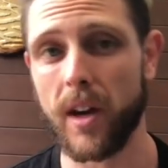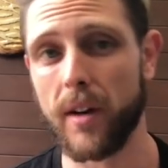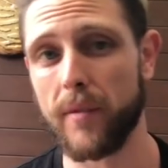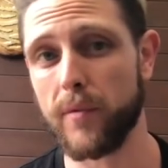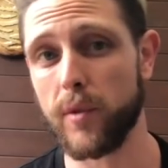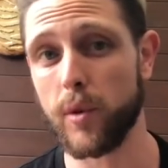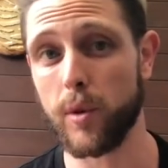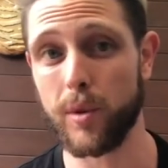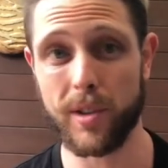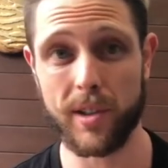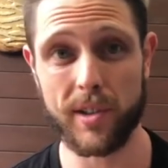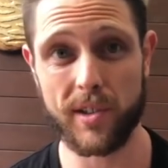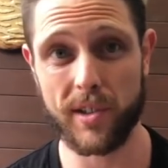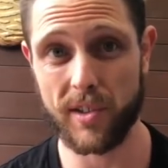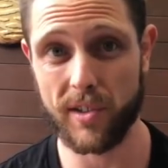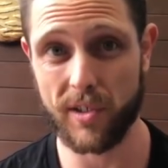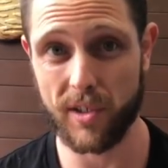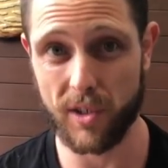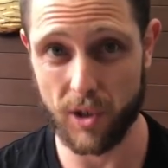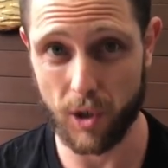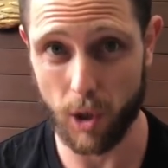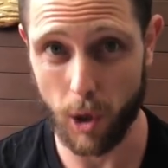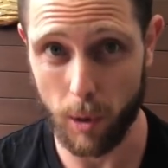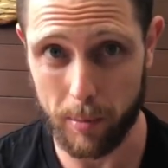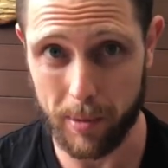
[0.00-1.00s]
I feel this is a
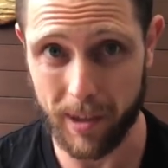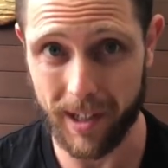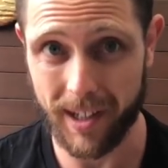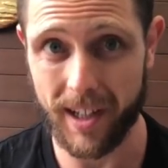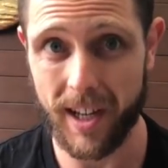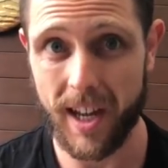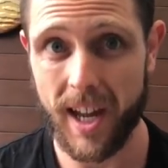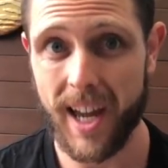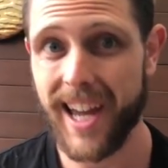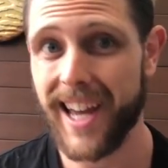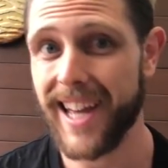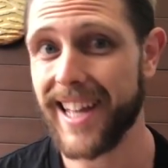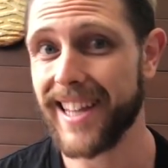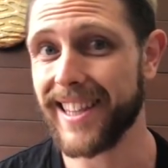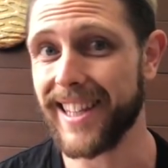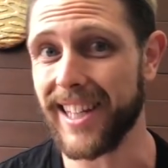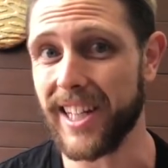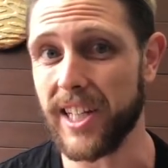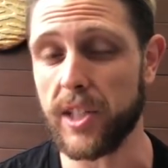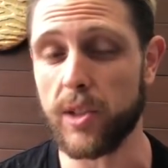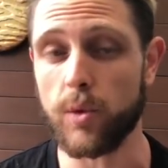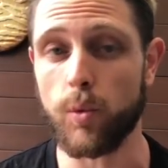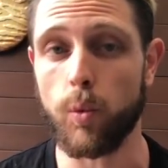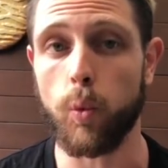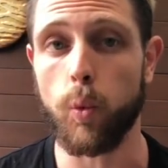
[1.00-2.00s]
topic that
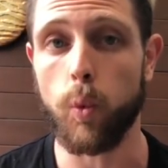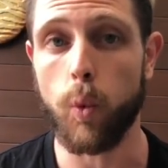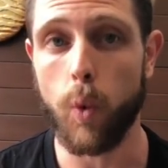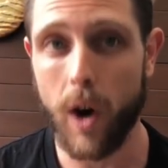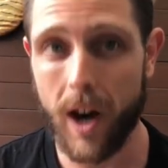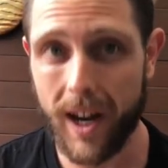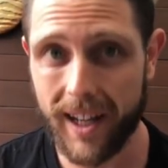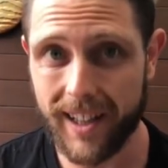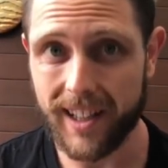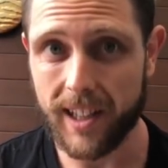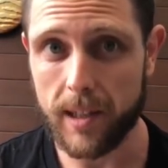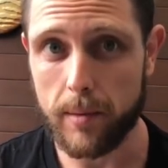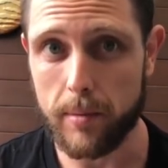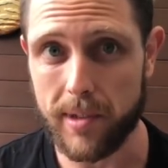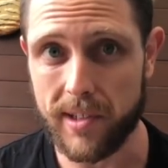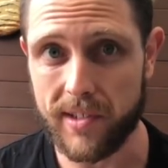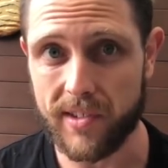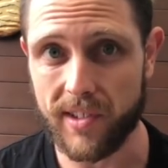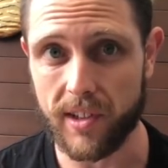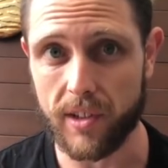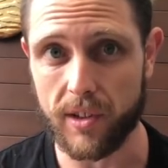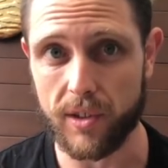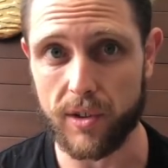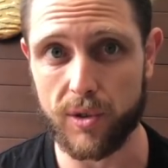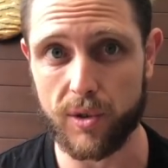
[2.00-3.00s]
is widely
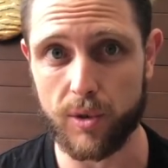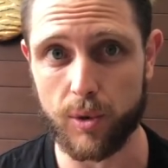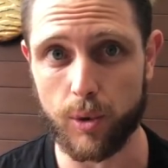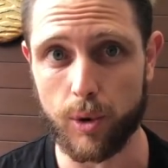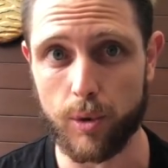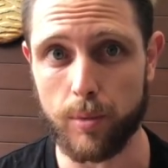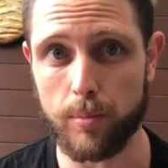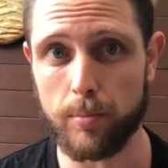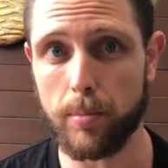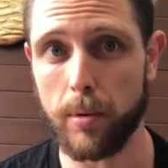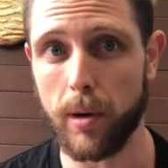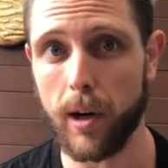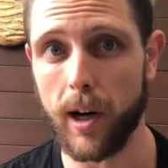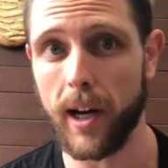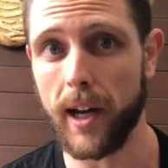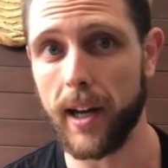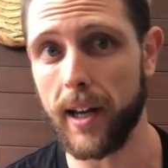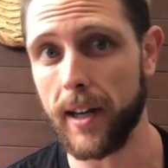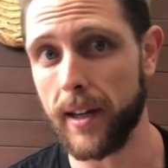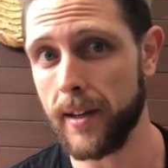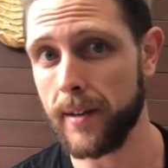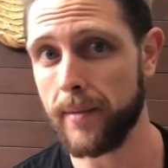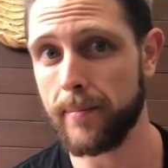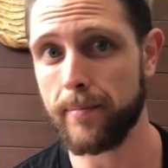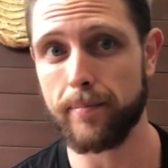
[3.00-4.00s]
misunderstood
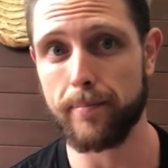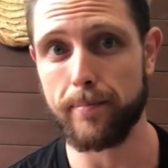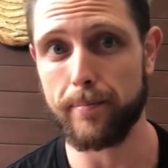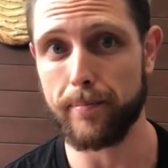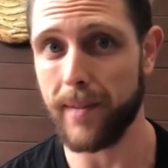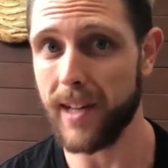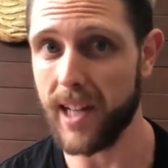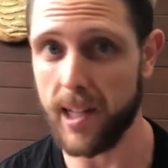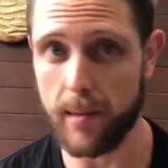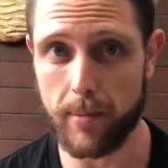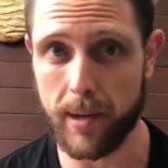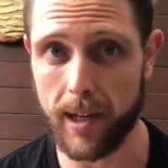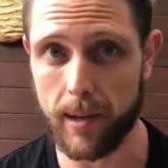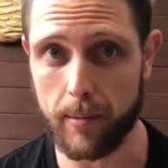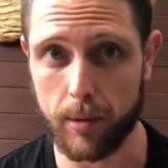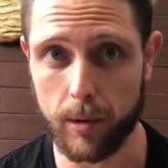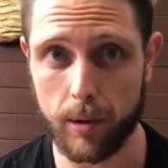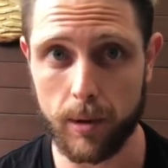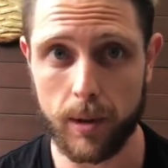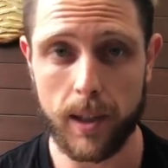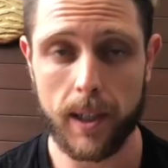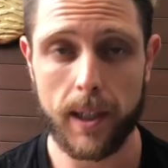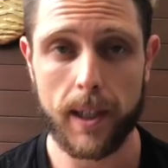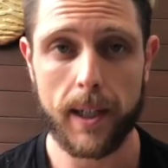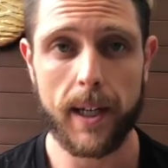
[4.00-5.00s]
by many
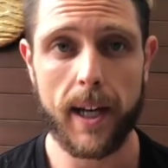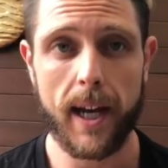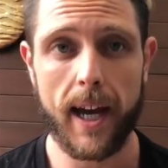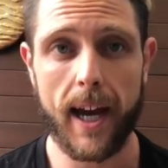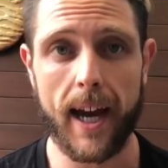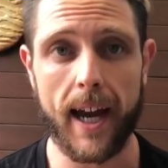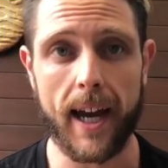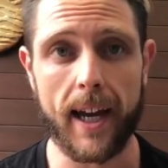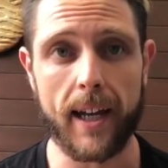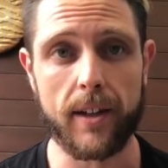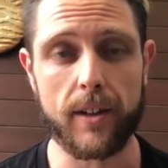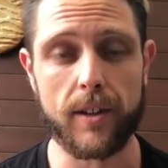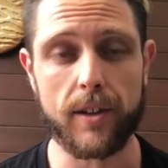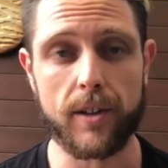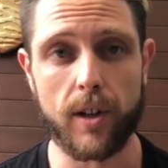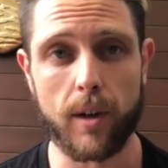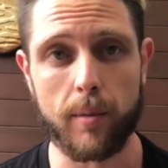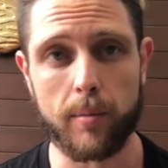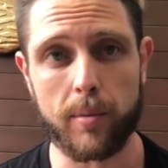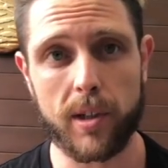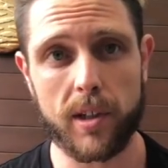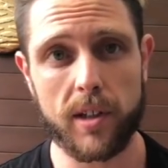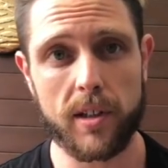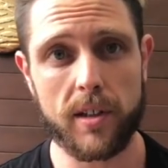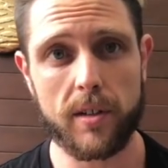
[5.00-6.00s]
people, and
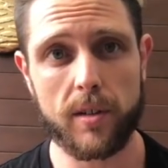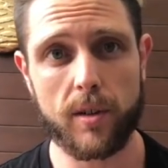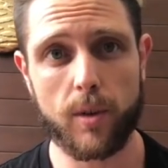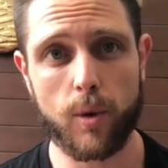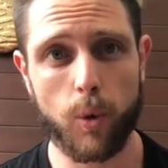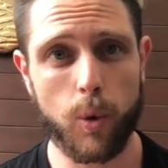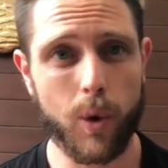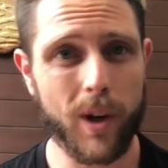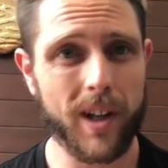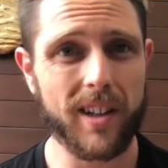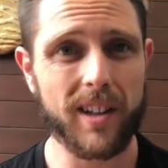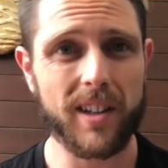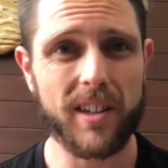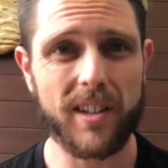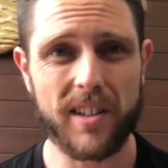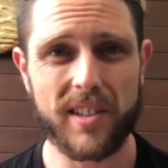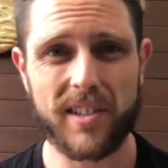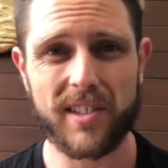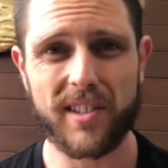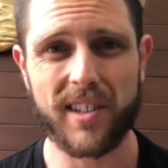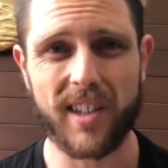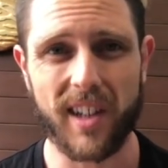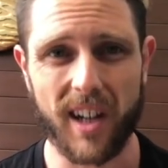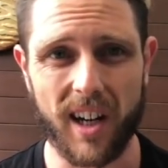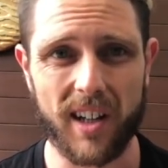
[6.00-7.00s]
I'm going to quickly
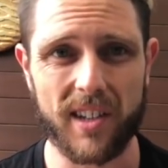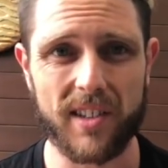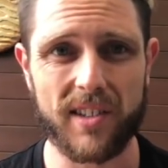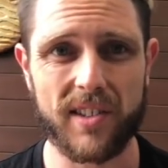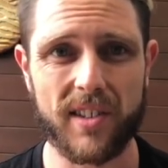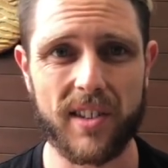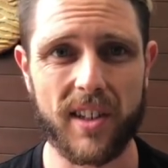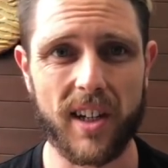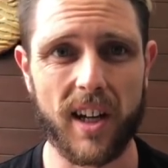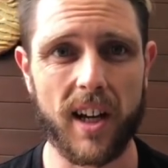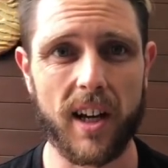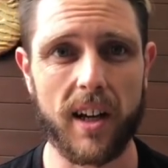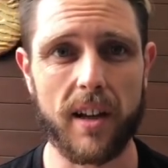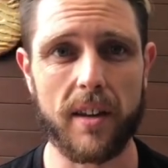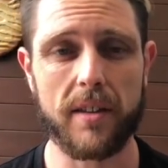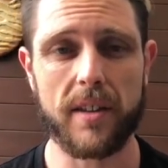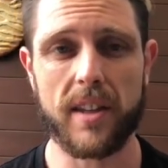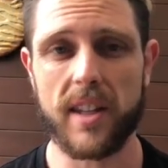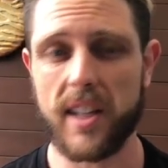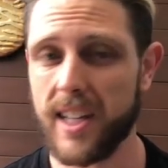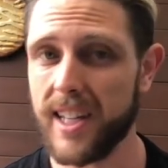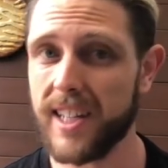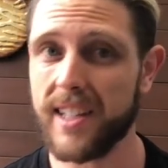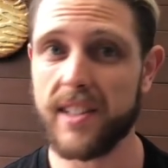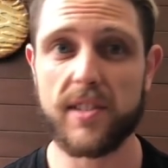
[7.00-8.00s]
discuss
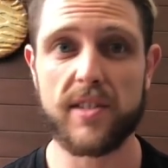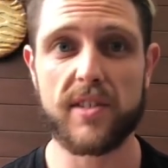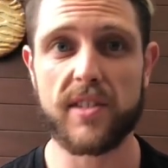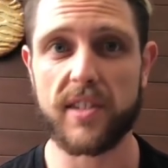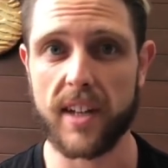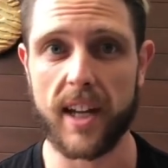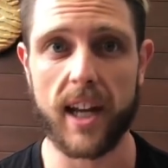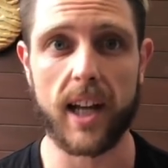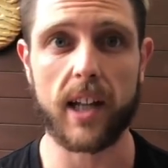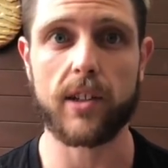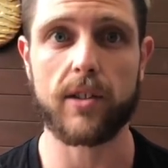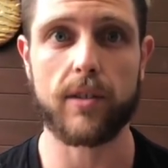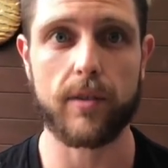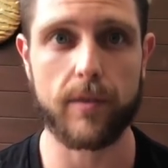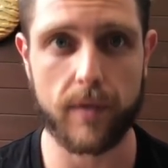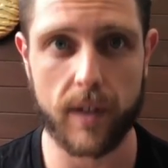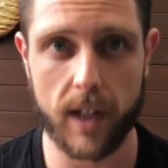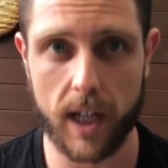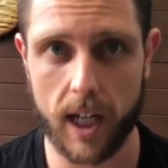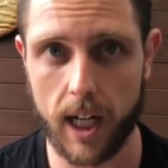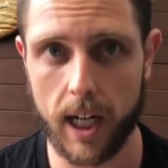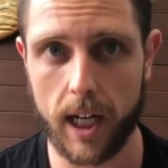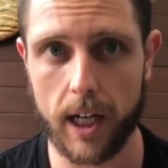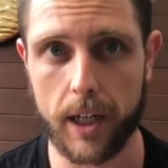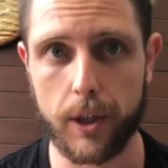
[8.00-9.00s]
the ins and outs of
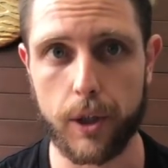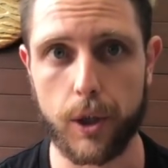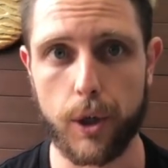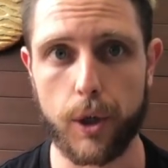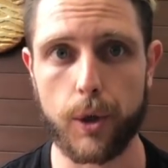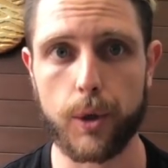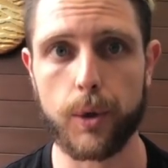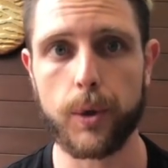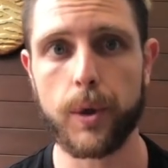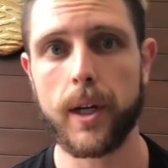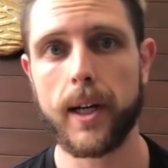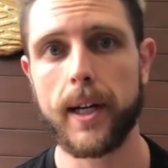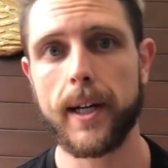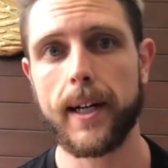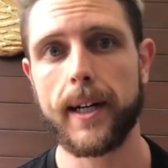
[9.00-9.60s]
cardio,